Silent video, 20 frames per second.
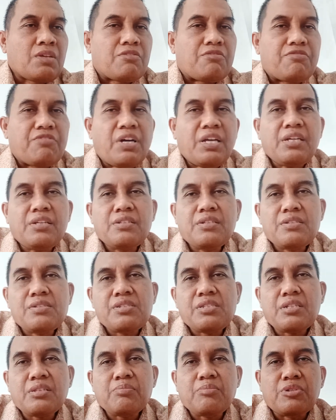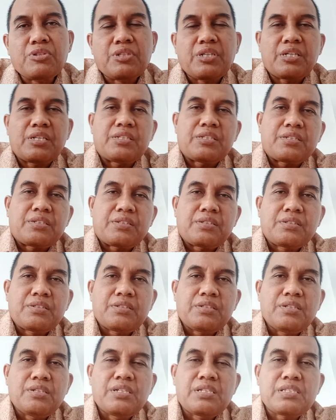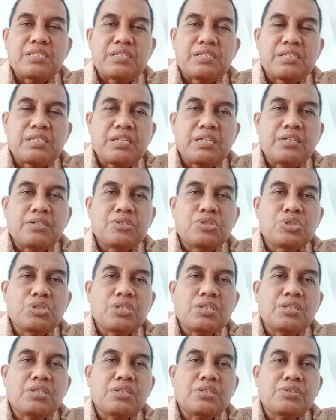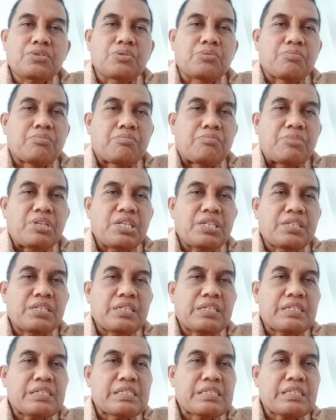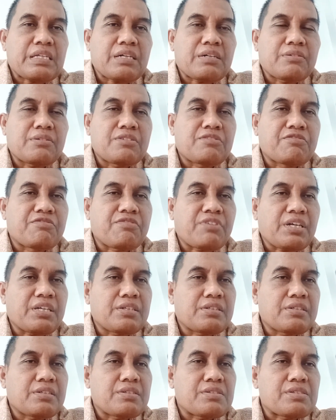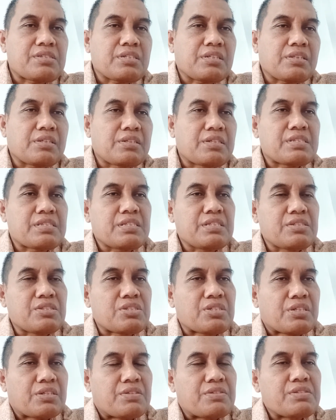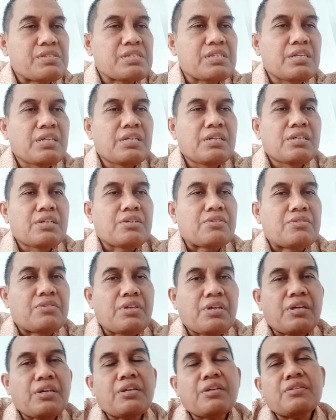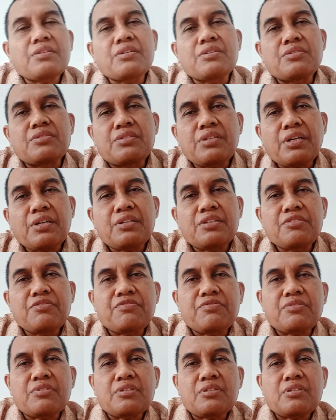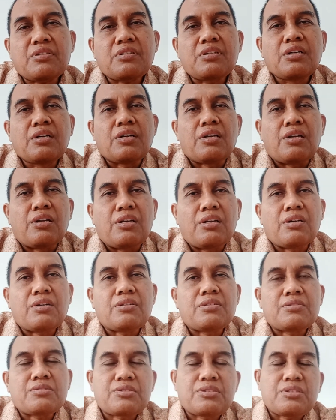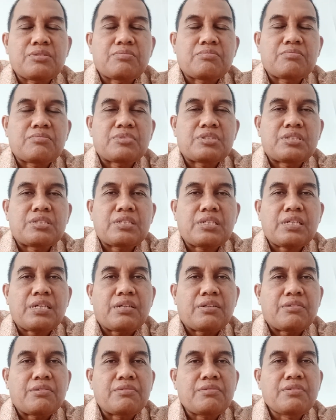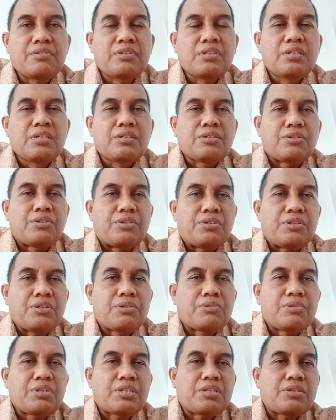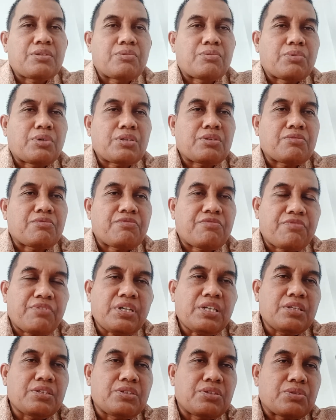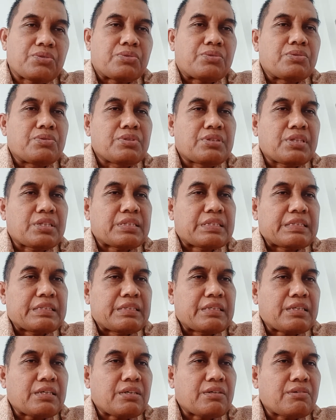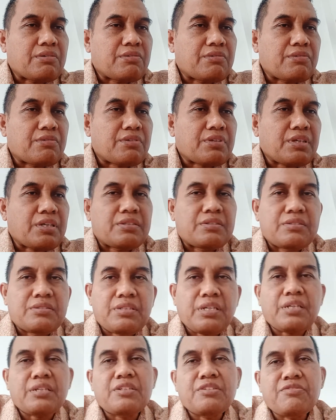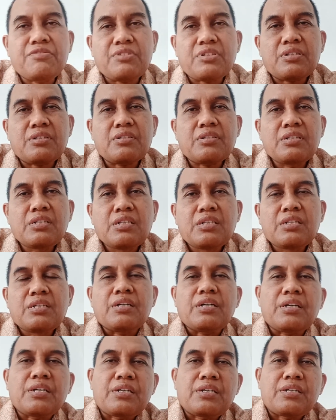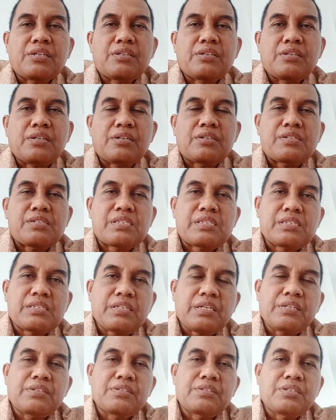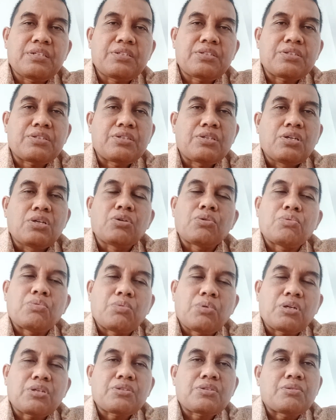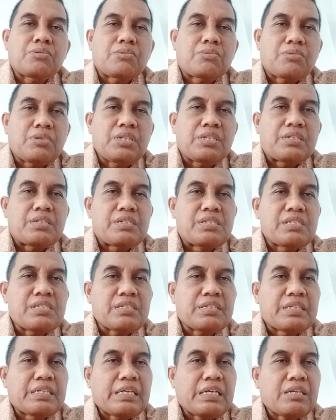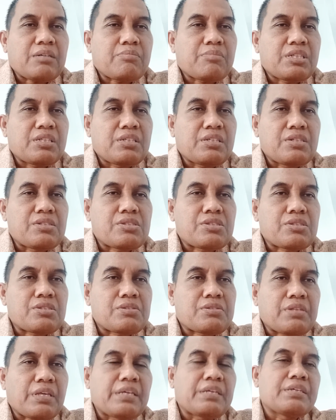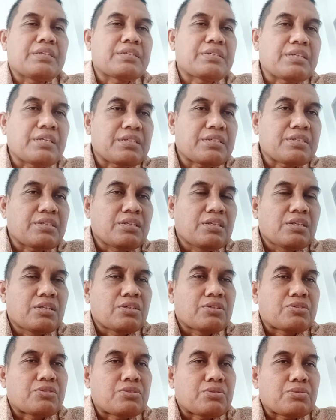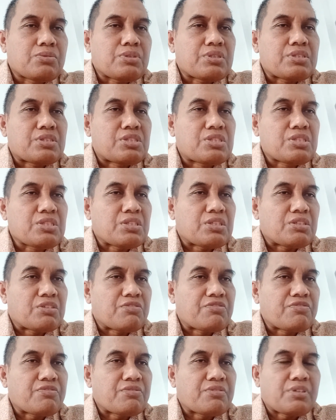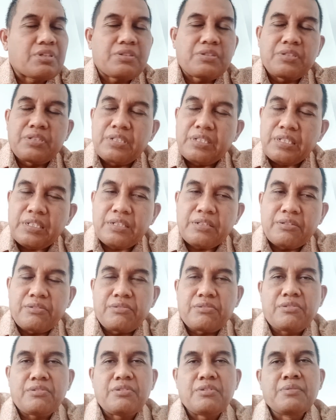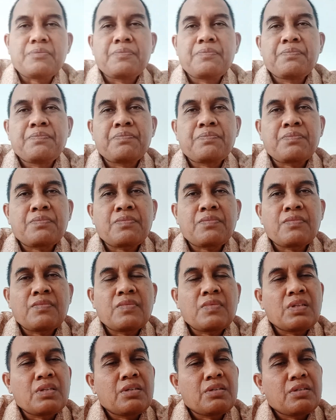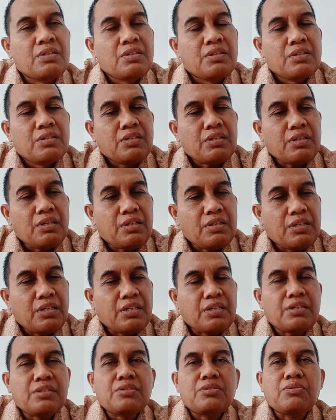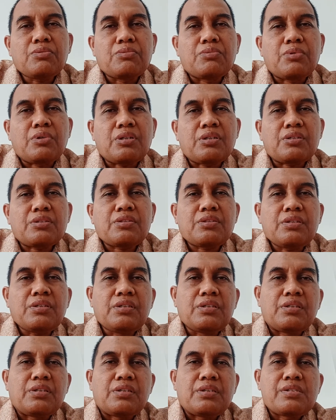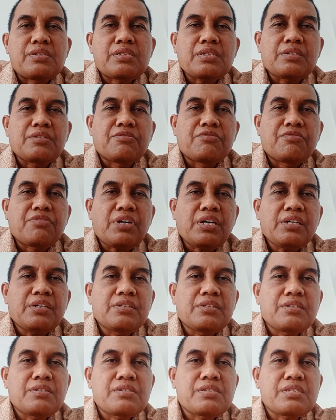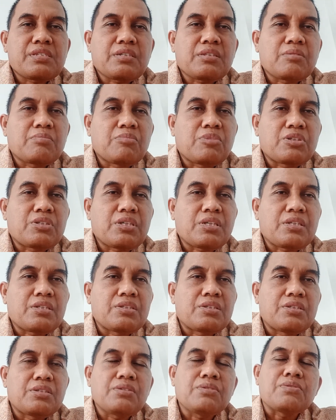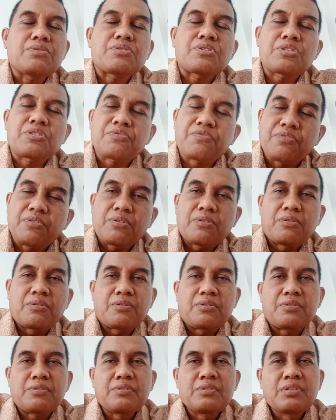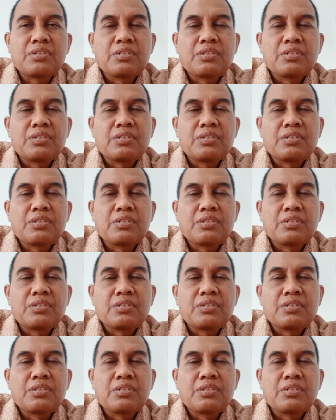Financial modeling is essential to making sound financial decisions that deliver long-term growth. Knowing what value that growth can deliver and understanding what risk a company is taking to achieve that growth. And then, what is a financial model used for?